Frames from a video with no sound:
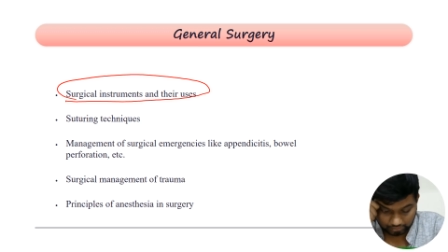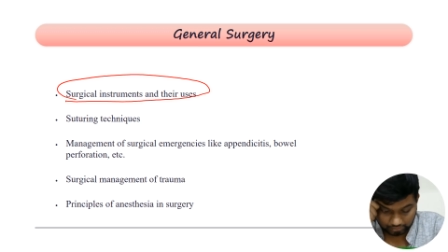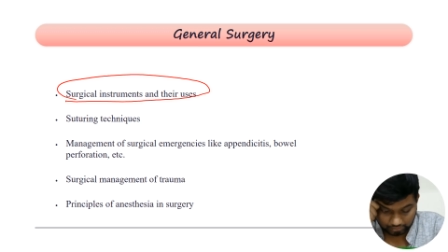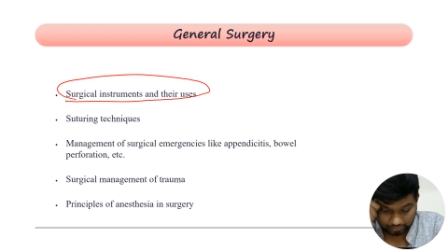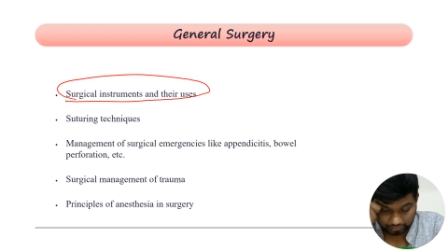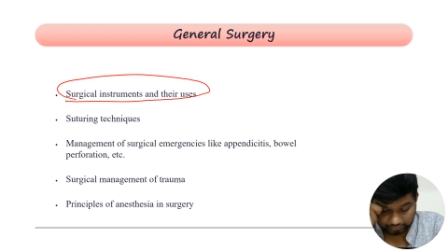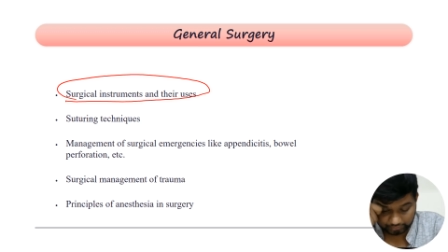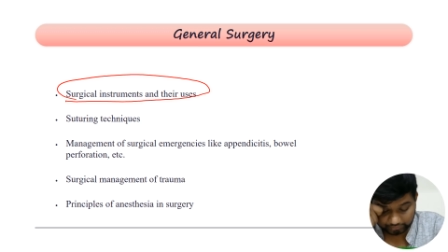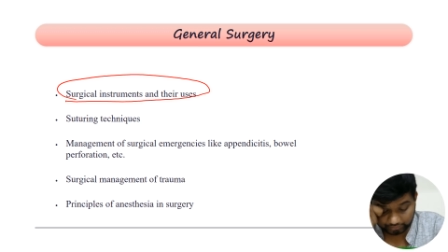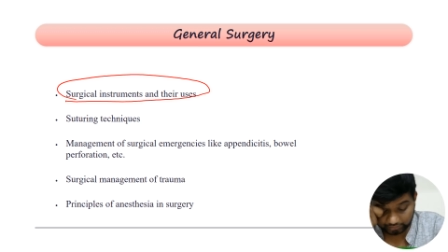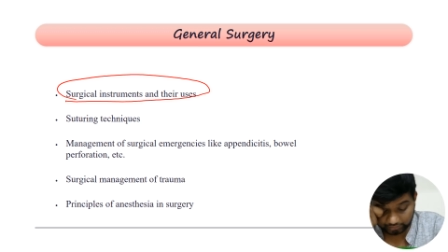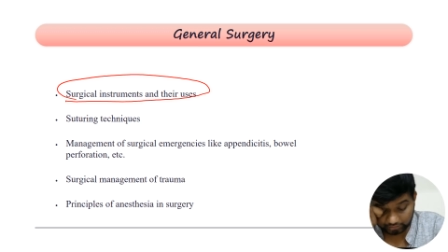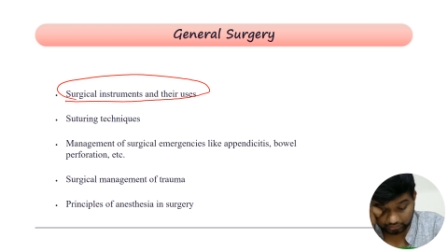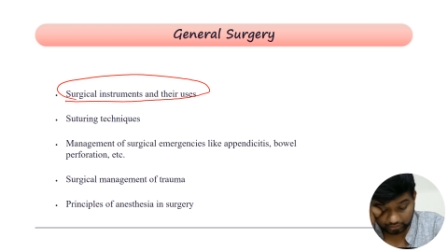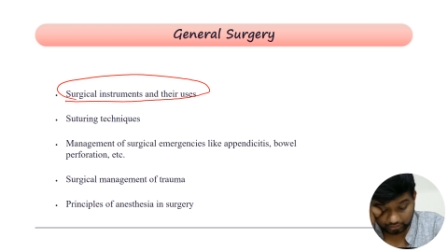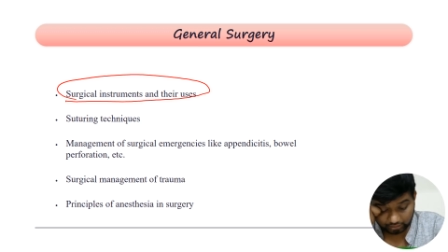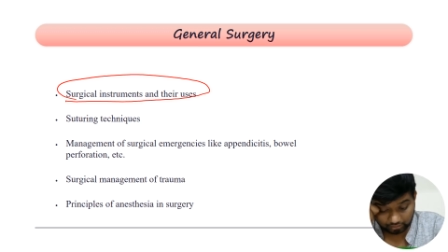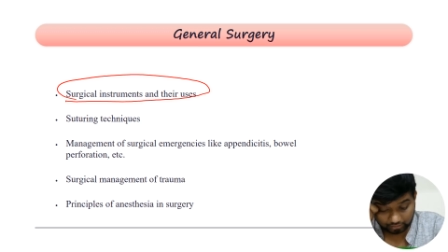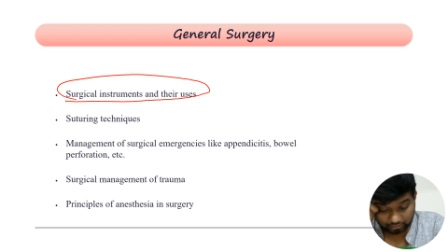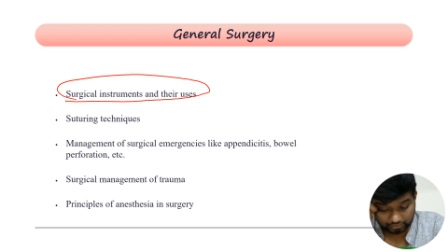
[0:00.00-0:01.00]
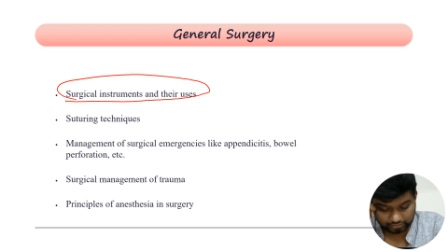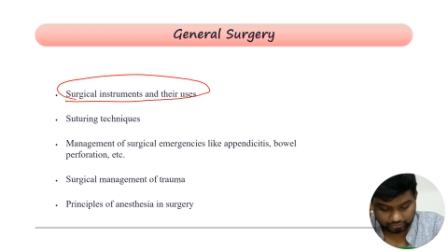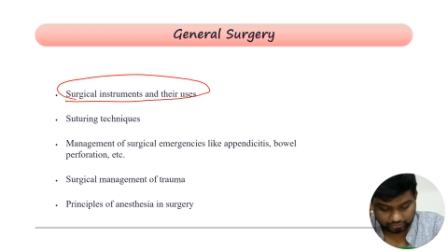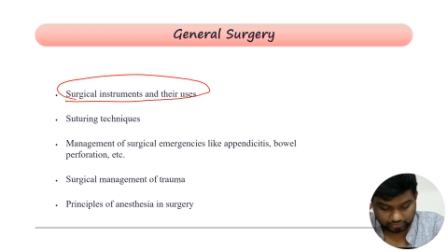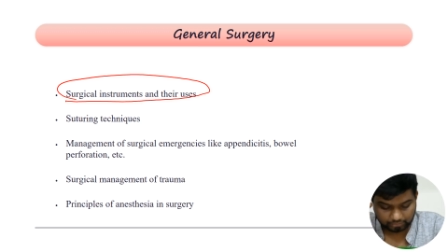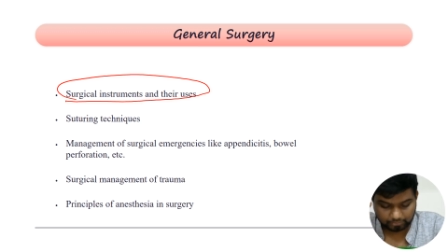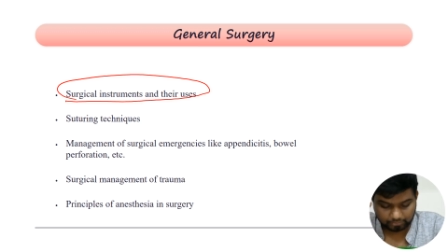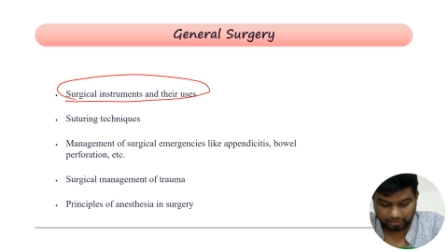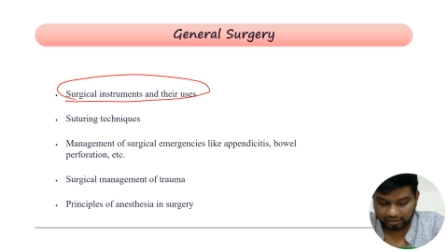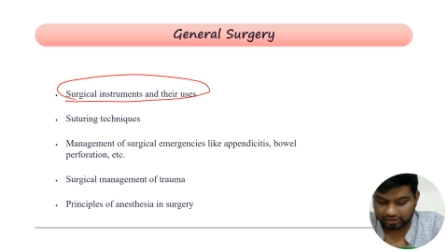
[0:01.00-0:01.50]
And then there are
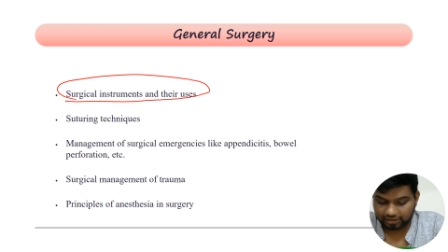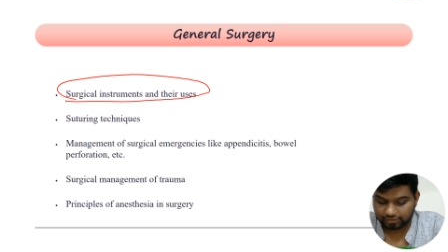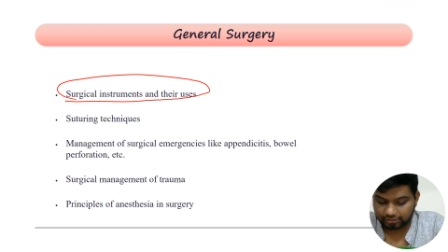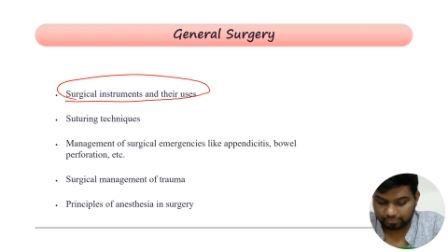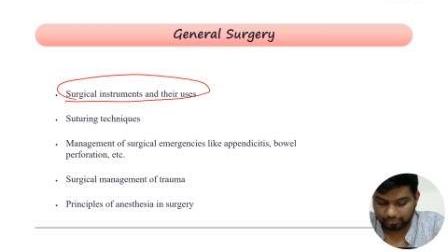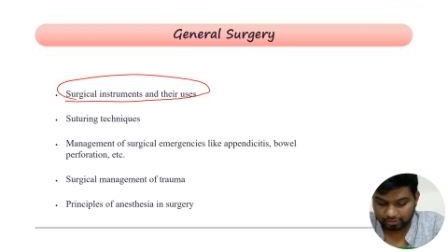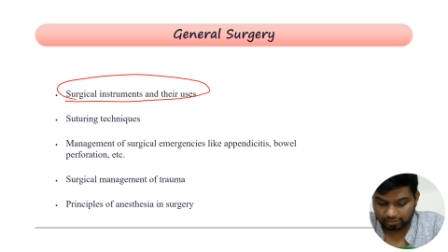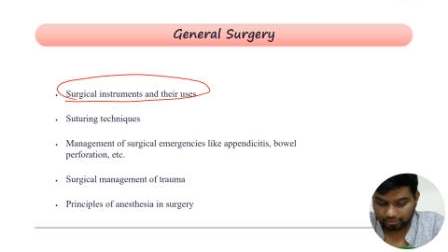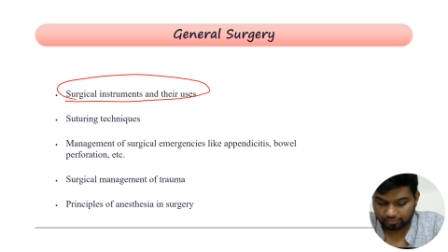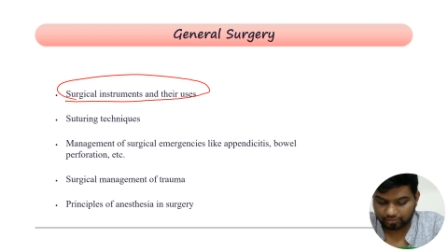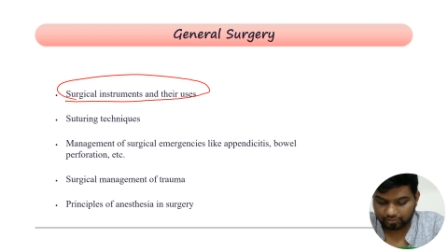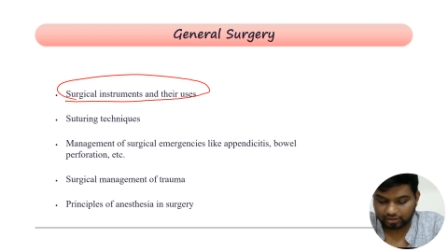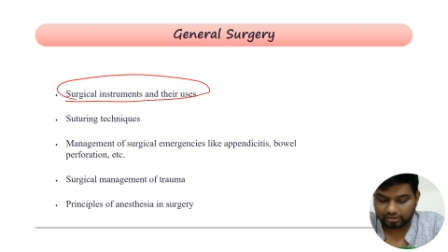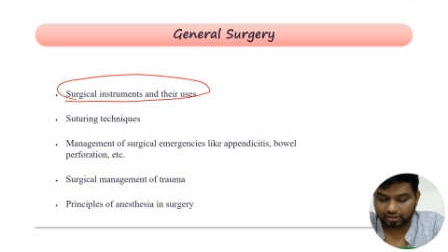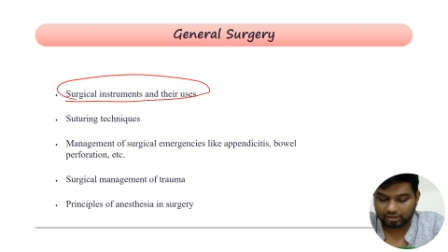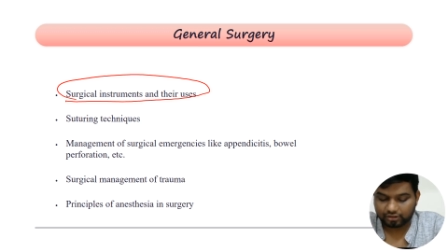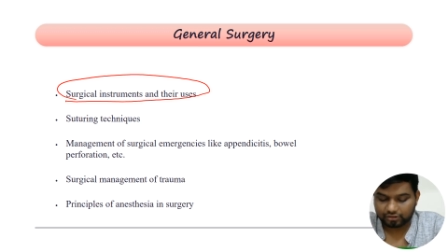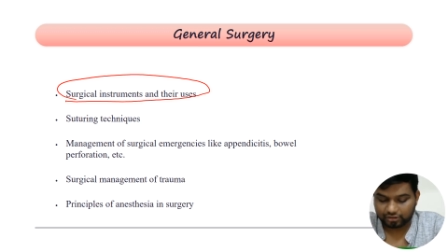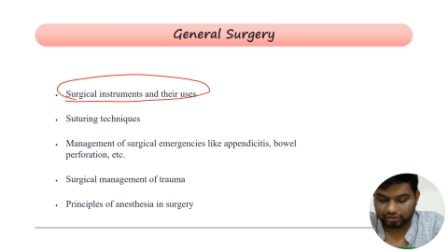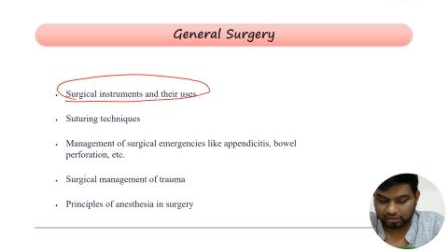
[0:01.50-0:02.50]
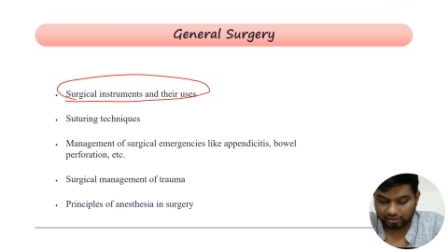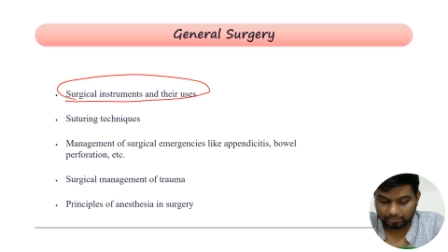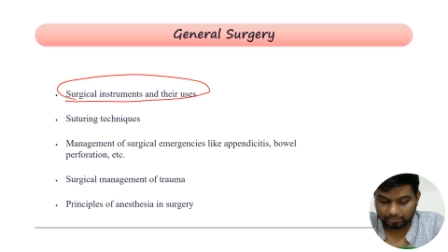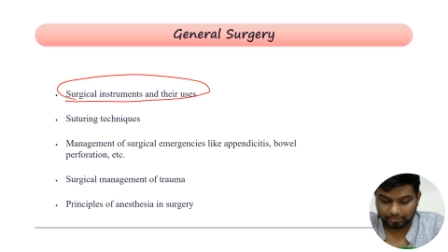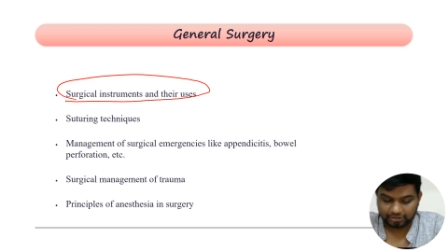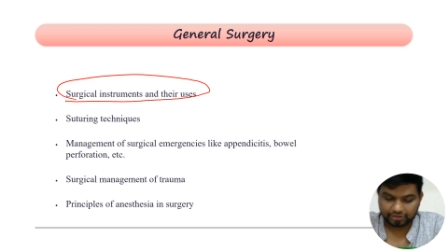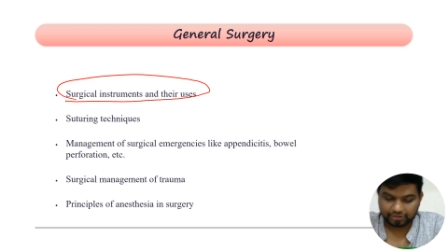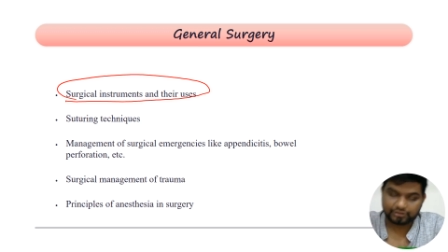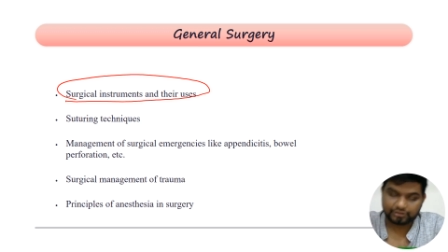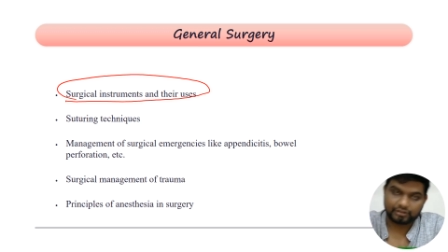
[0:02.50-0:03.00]
certain management of the surgical
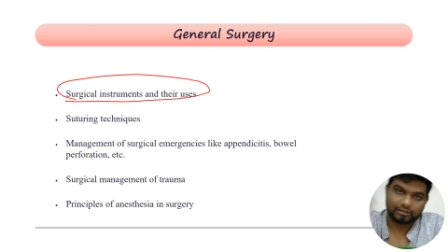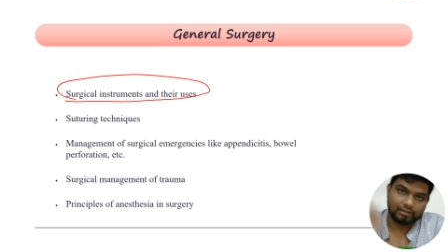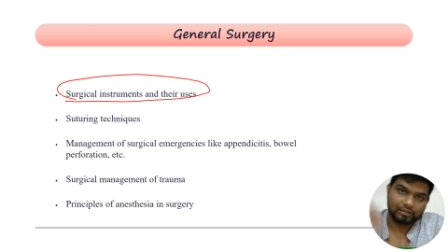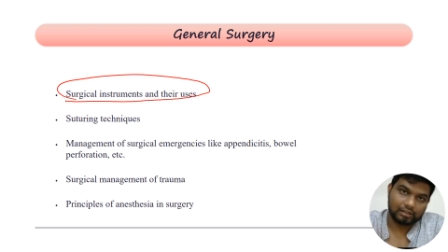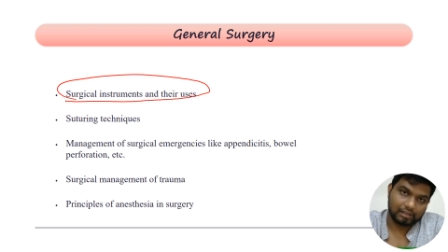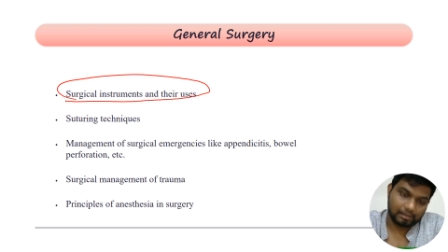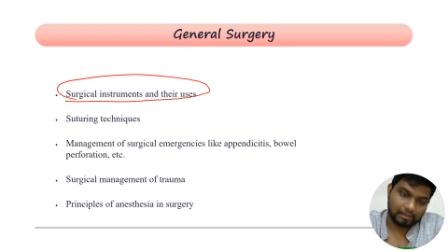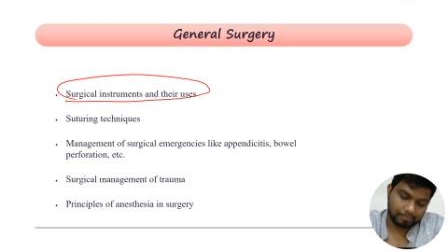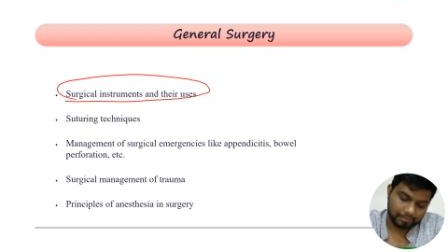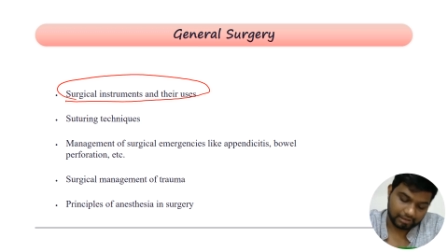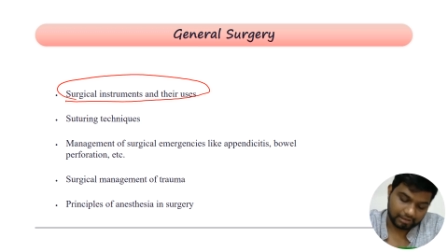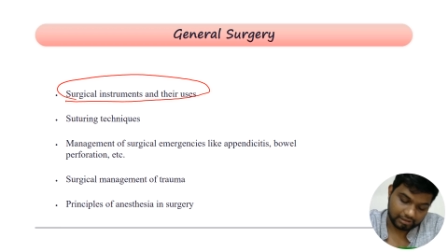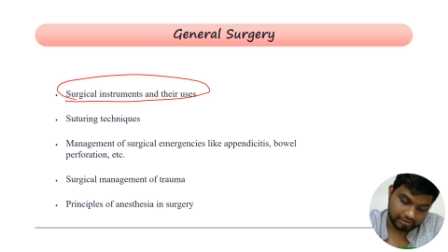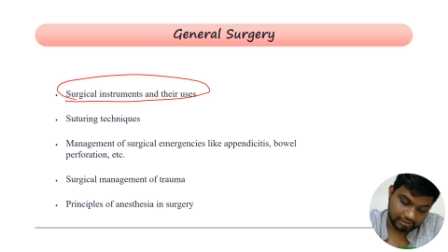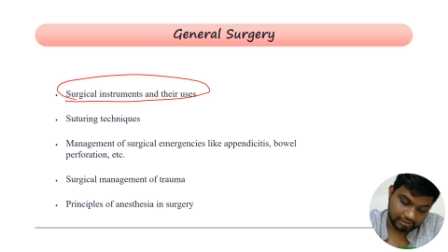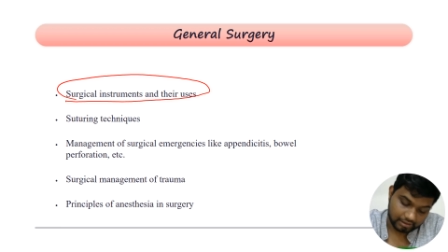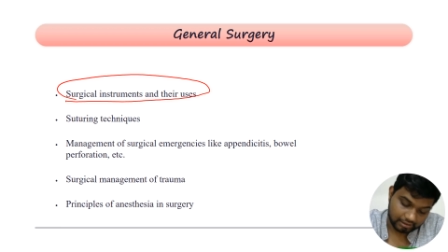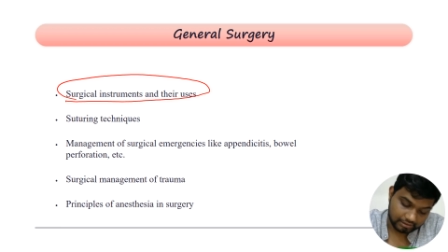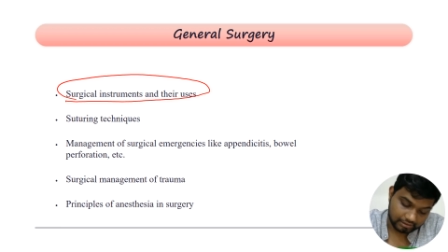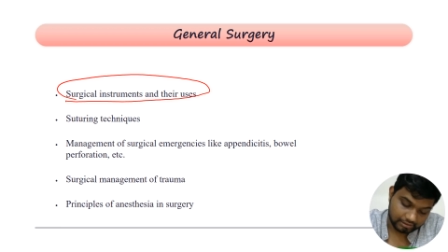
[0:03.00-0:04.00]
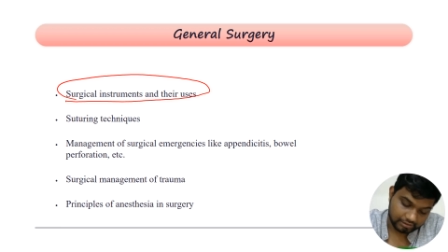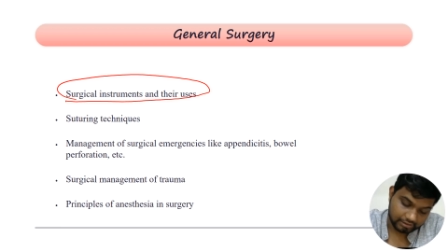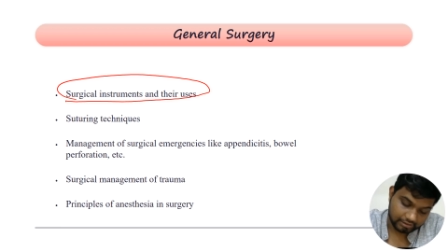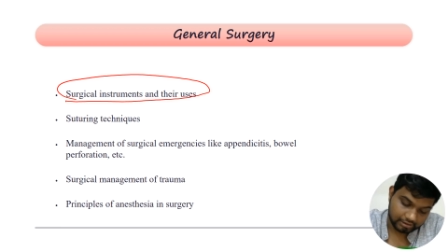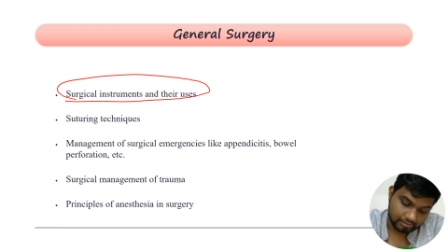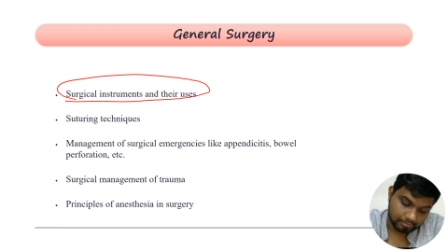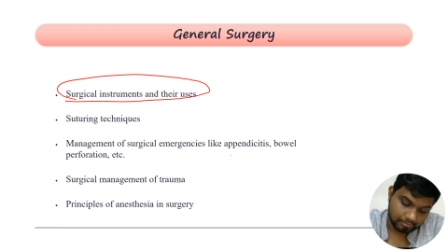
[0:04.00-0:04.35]
emergencies like appendicitis,